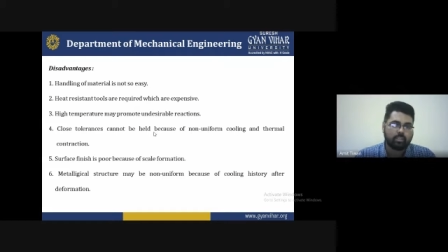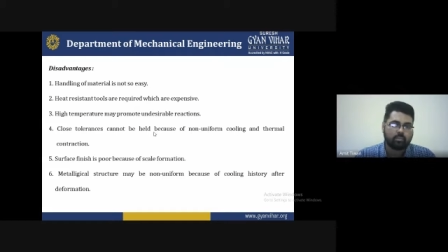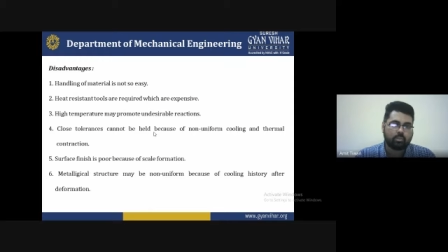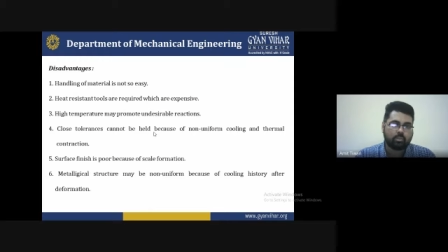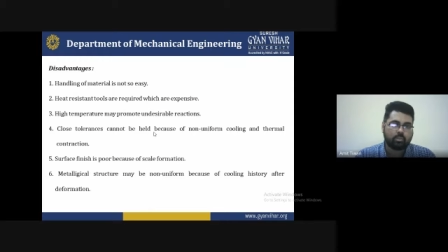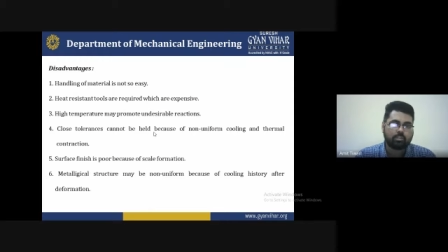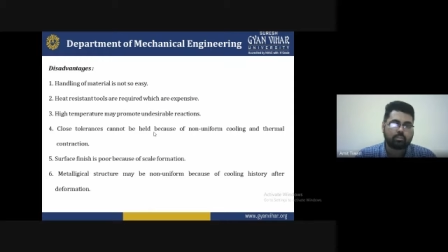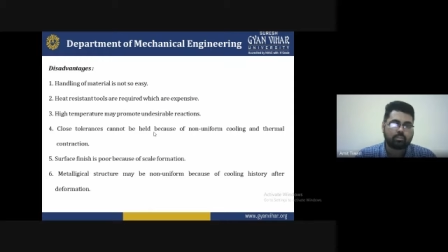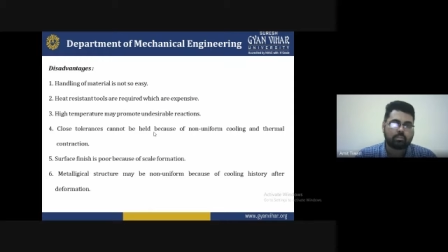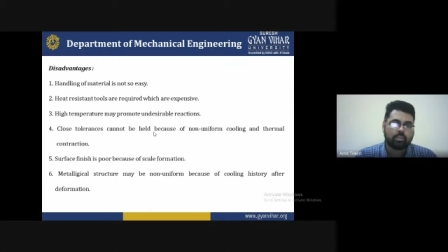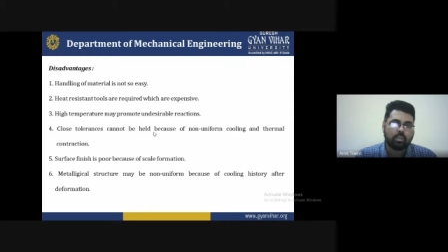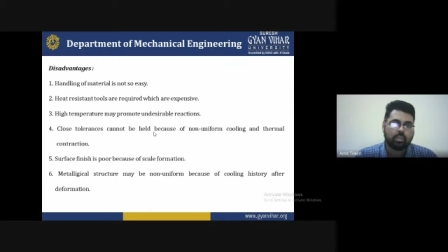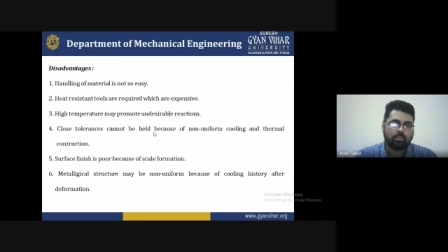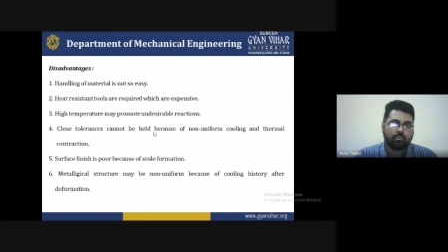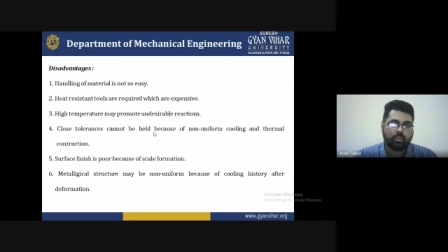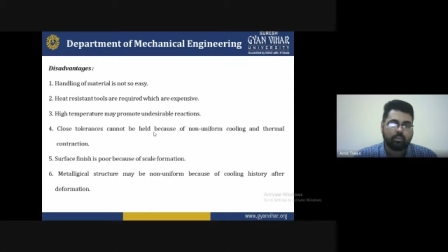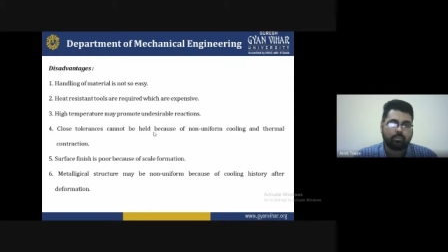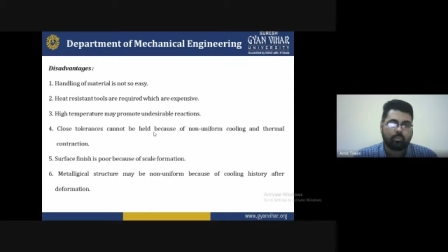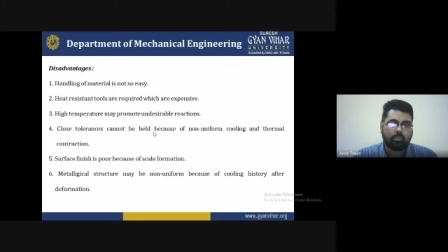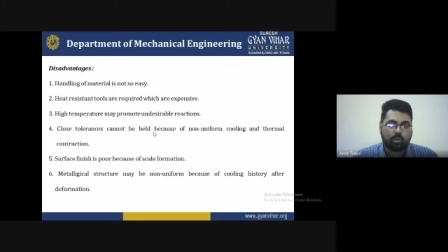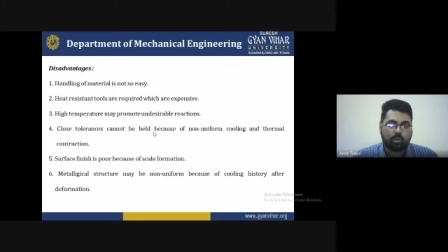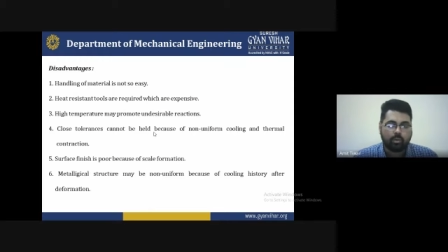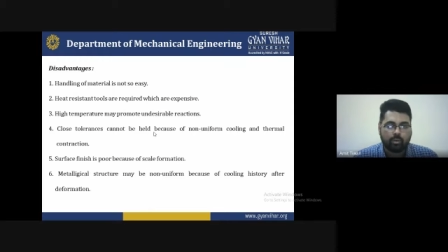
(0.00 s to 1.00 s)
So this
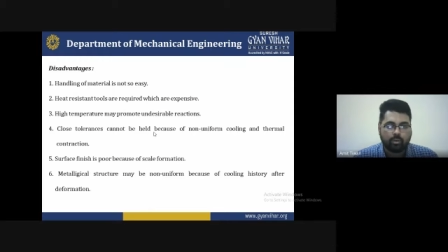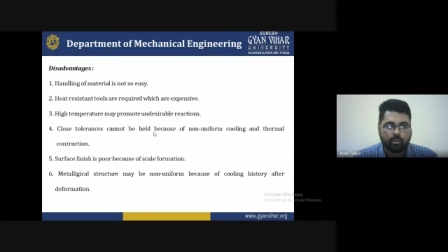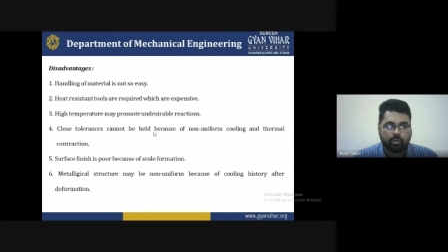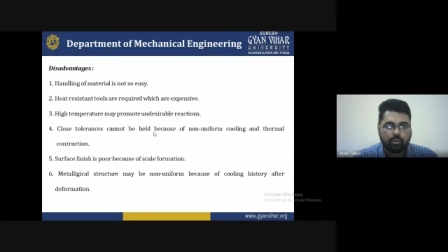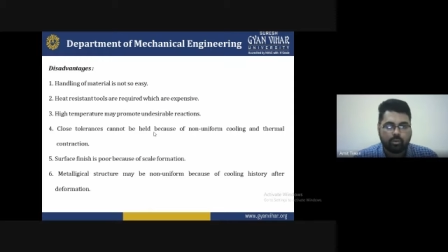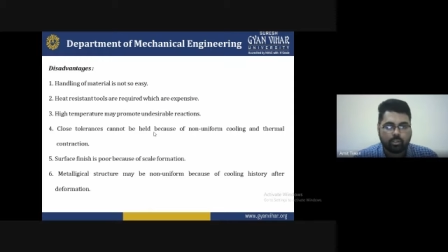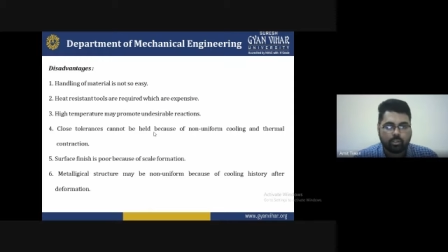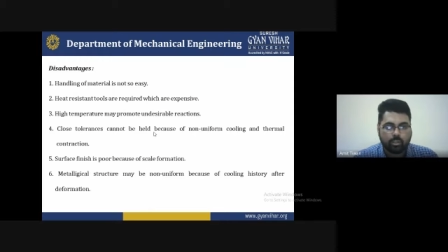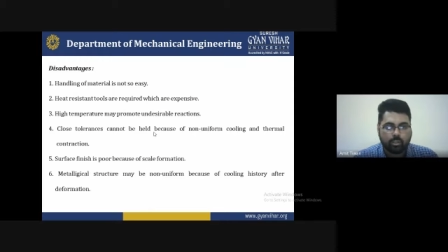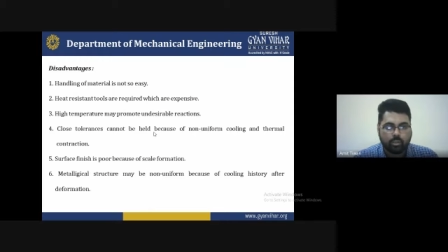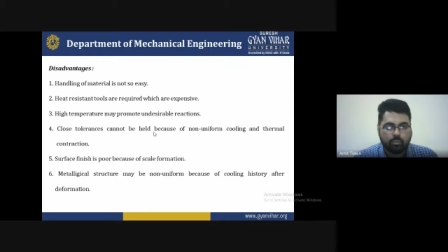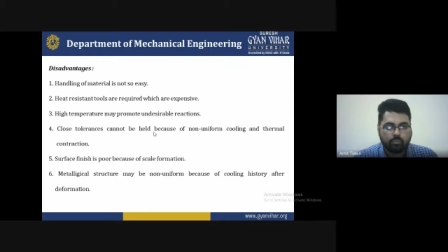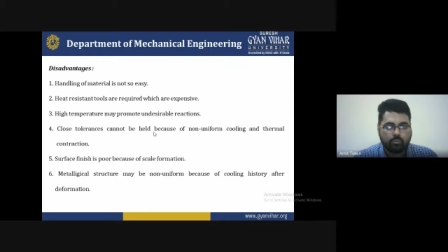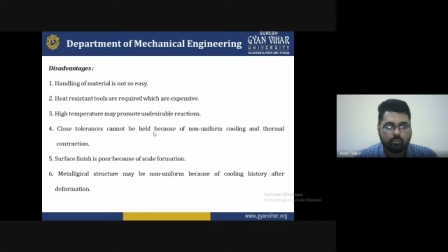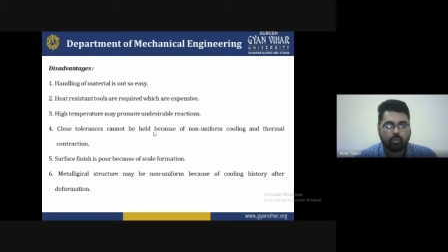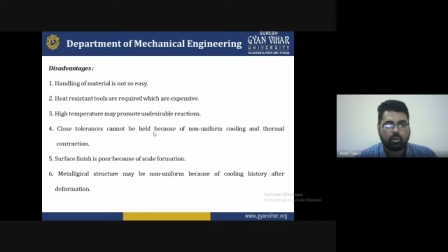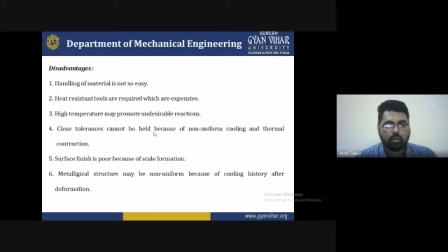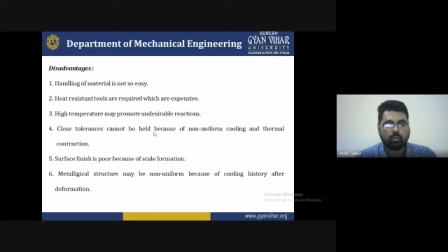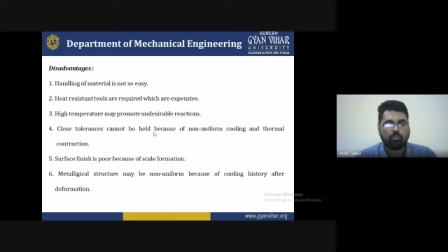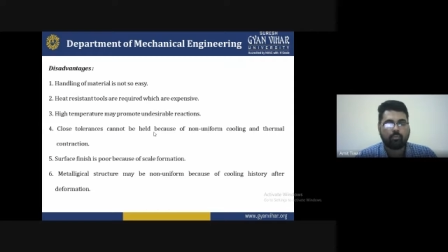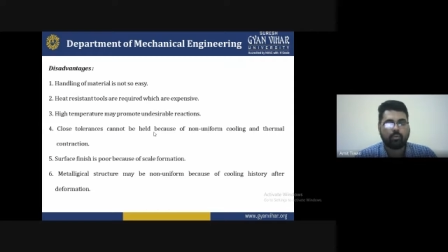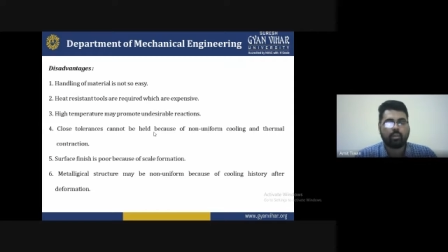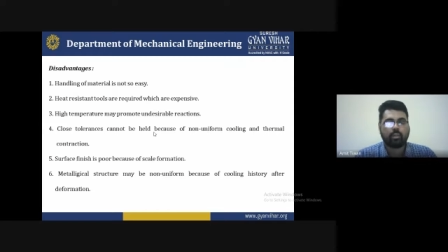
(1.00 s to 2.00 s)
for the reducing of
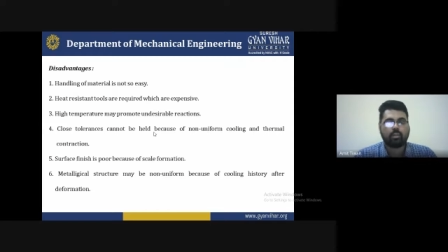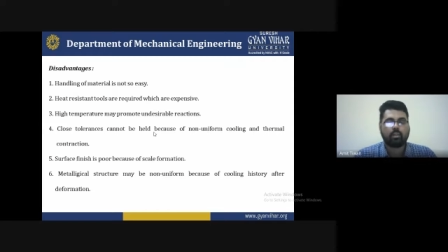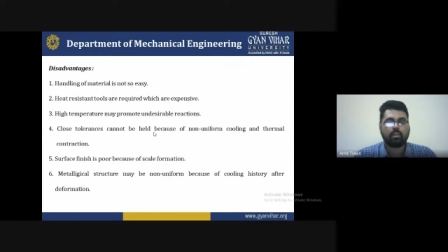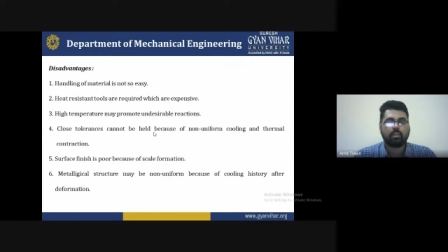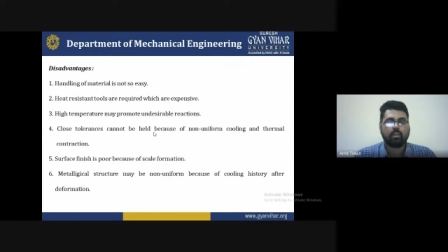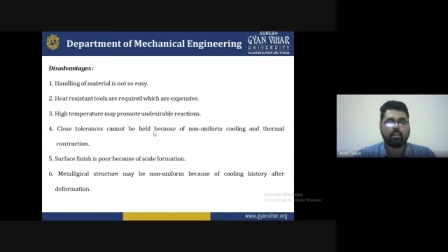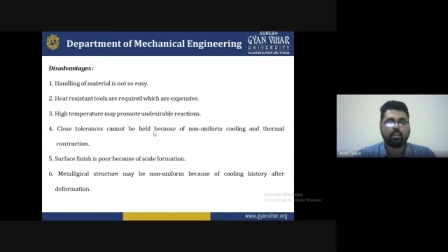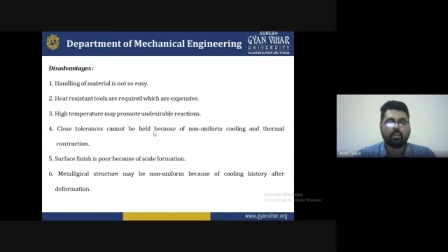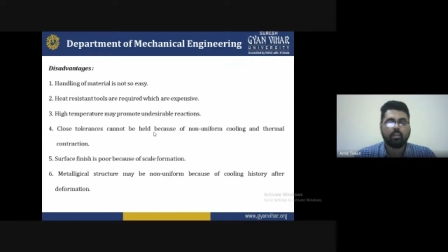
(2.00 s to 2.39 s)
for awareness,